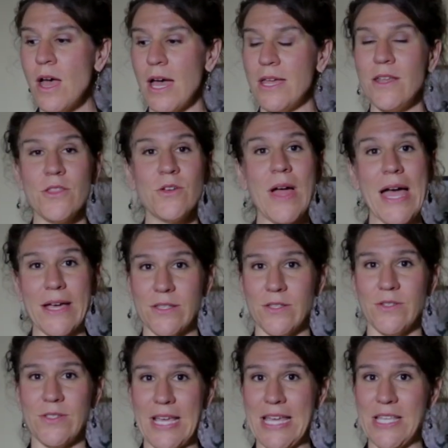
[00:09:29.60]
Another
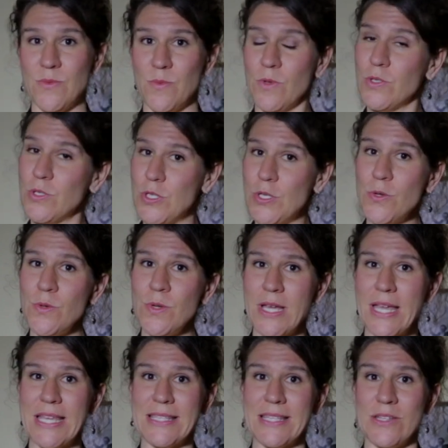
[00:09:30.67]
exercise we'll do
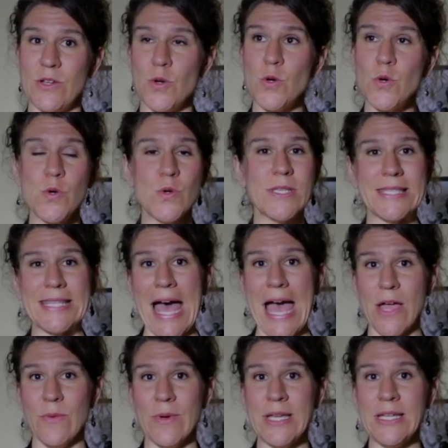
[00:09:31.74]
is an Oh
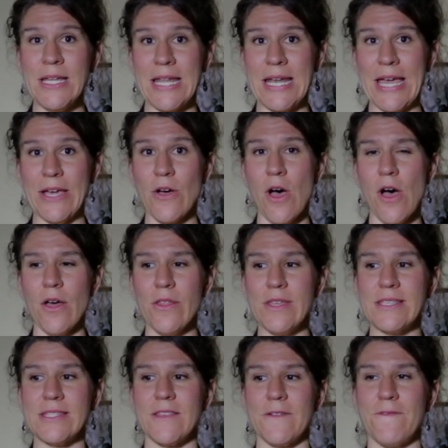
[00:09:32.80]
Siren, and I call
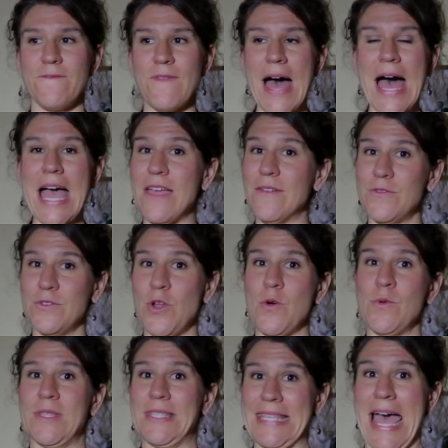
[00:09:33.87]
this the
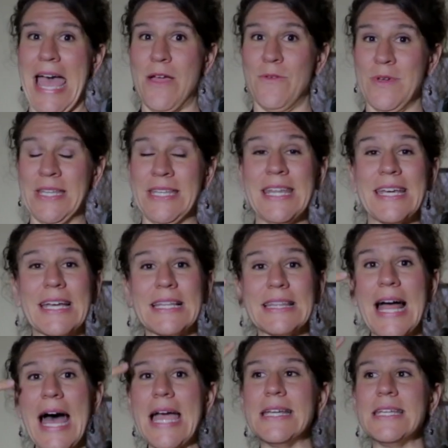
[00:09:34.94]
5-note siren,
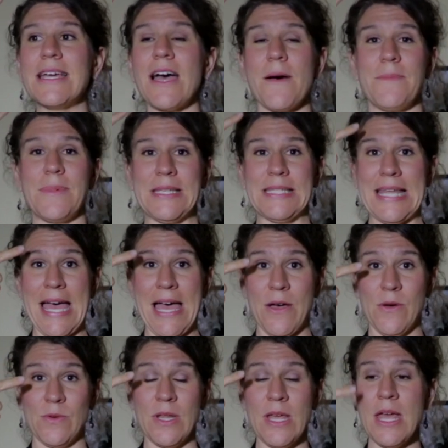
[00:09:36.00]
gliding up and
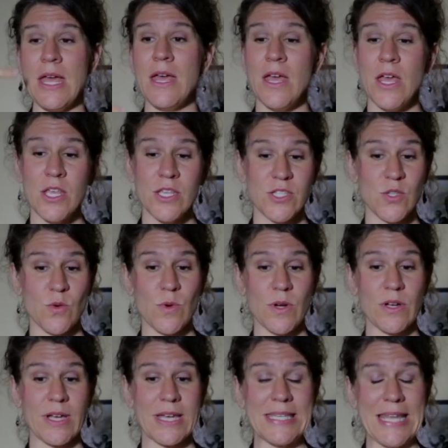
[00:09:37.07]
down. So
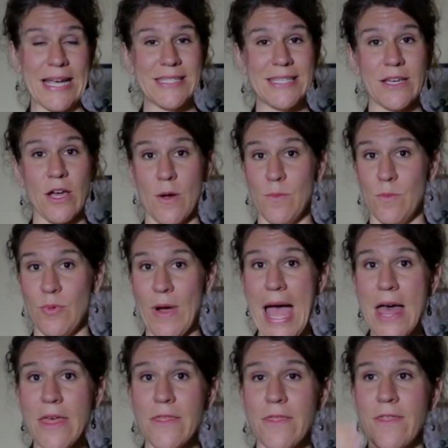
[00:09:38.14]
we're connecting our
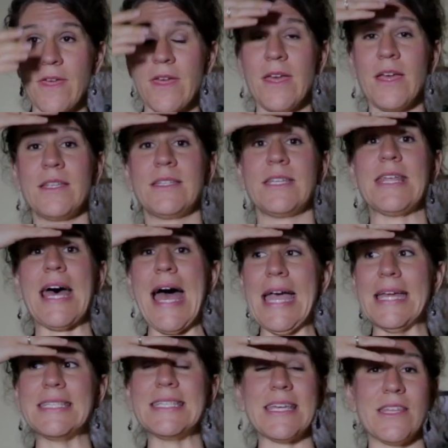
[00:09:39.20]
breath to the
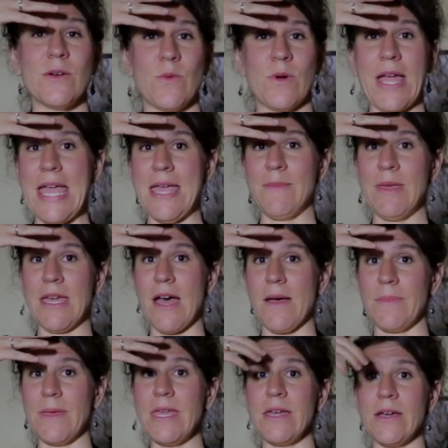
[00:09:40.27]
idea that we're aiming
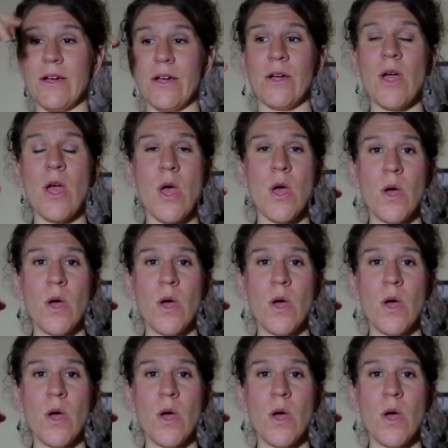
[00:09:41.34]
up here.